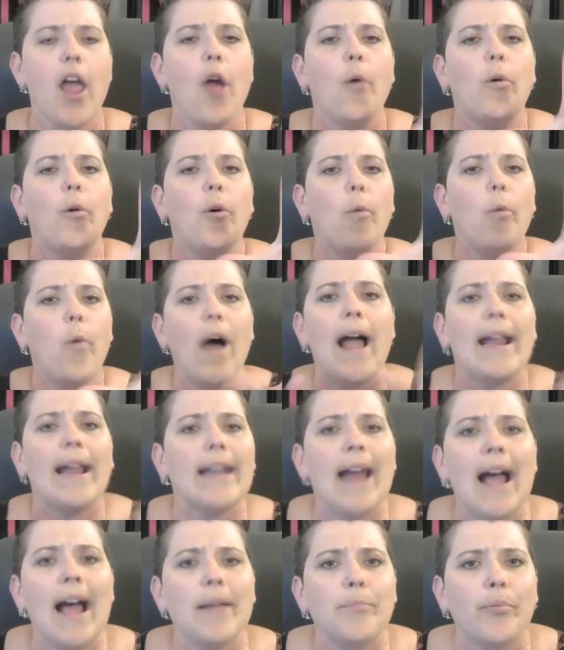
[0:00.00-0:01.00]
Well, why
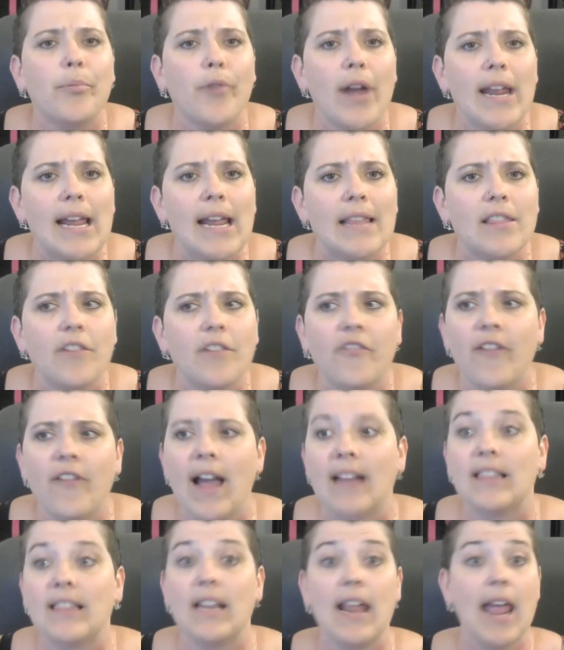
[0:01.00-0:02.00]
not bring in the
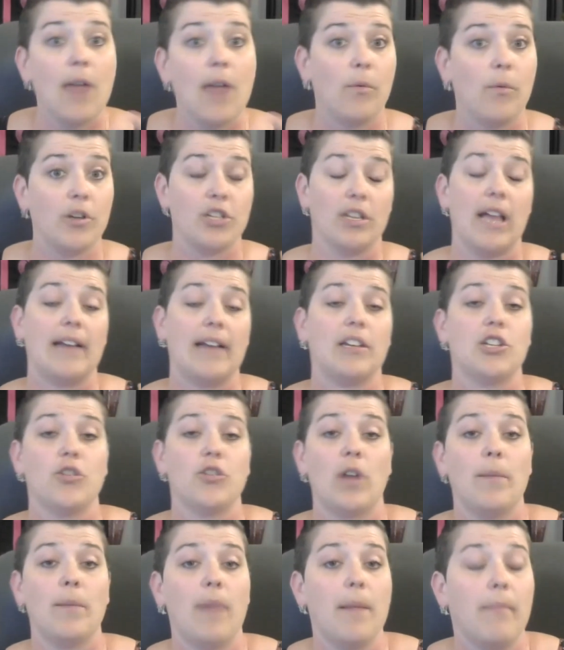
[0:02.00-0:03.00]
fact that, hey, would you like to
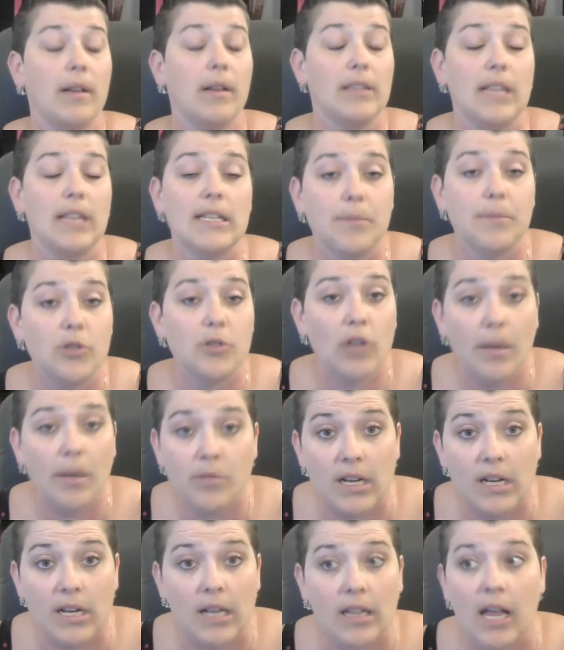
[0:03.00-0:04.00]
join my monthly
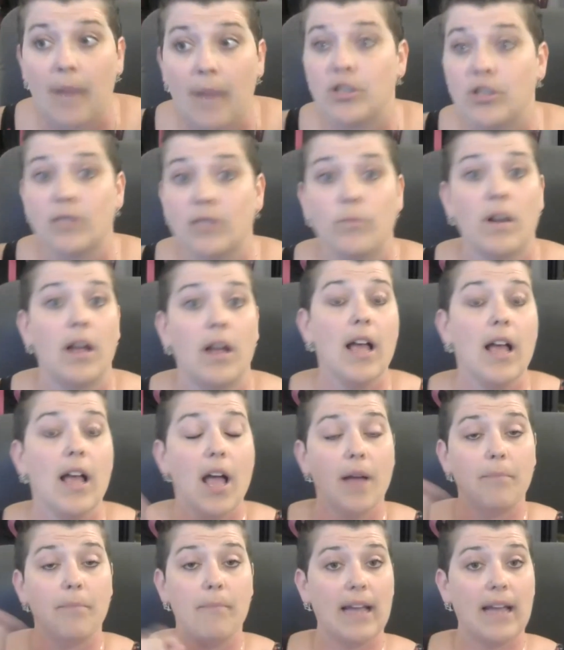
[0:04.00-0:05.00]
subscription club? Just want to
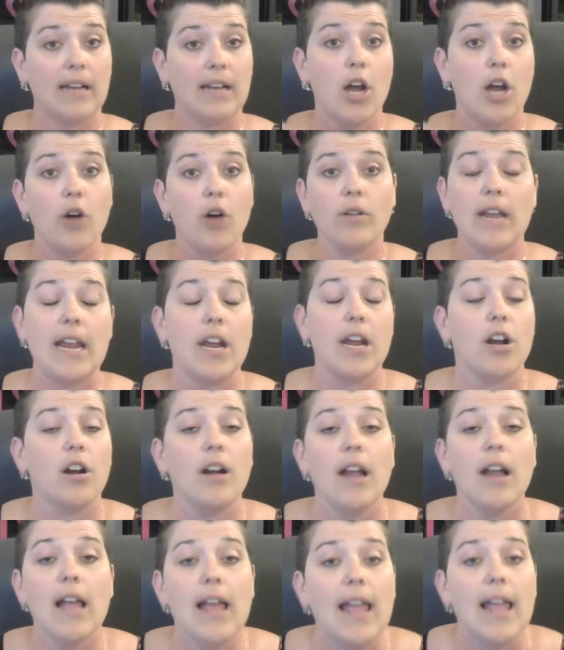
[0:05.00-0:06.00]
make a note here.
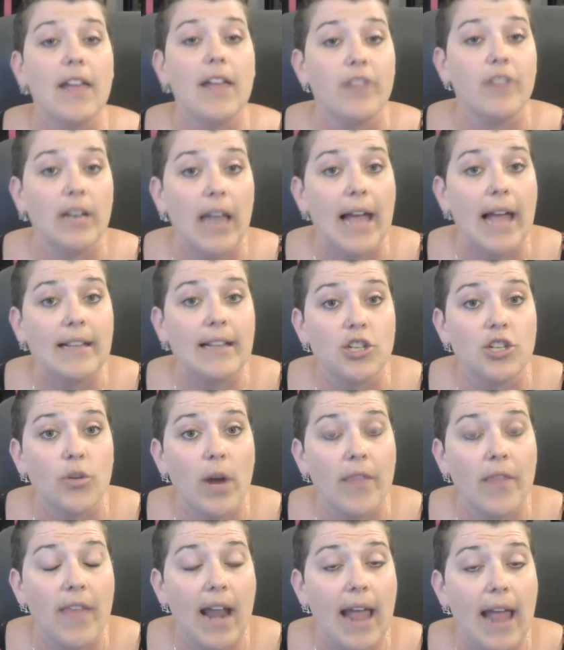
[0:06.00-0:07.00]
If you'd like to
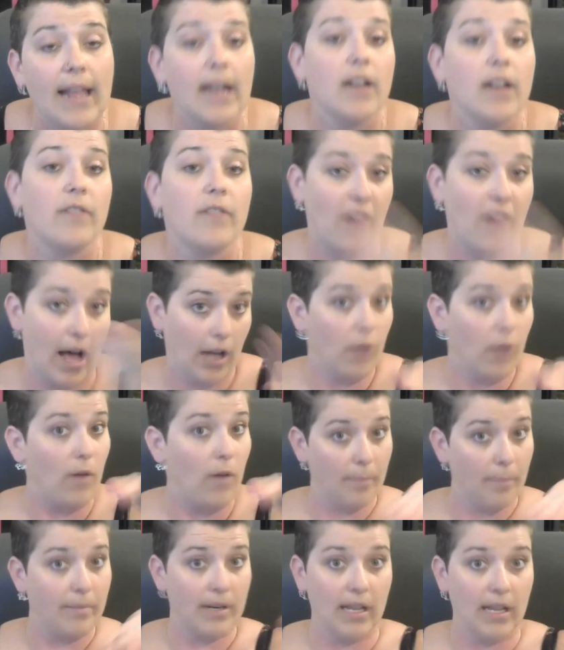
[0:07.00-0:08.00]
join that, I can follow
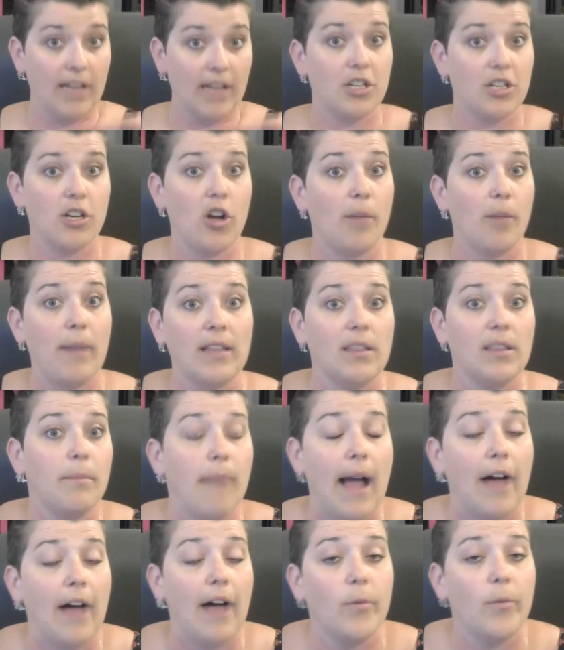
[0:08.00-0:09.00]
up and let you know about the
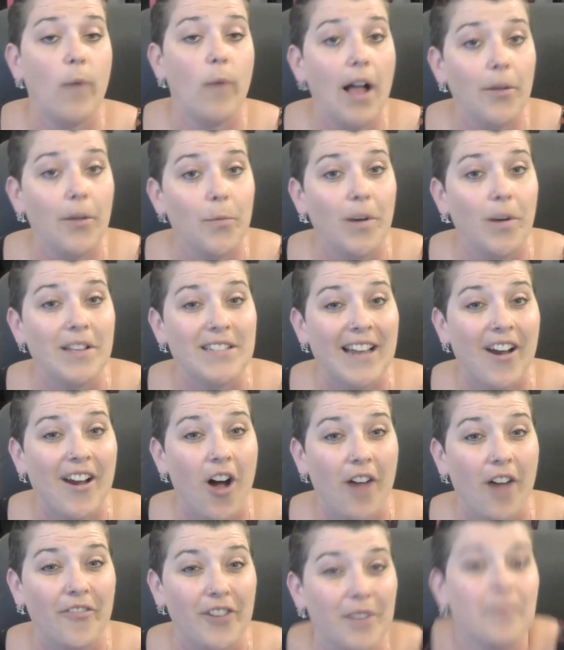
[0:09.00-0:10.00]
mild and wild ones I
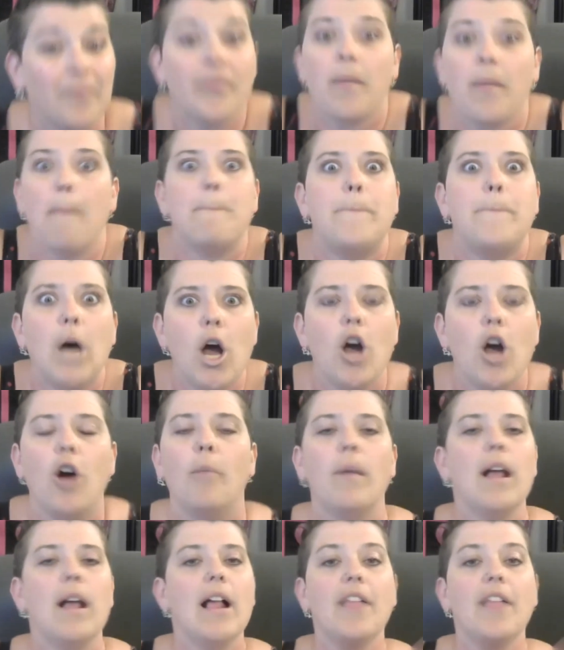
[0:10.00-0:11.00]
offer. Boom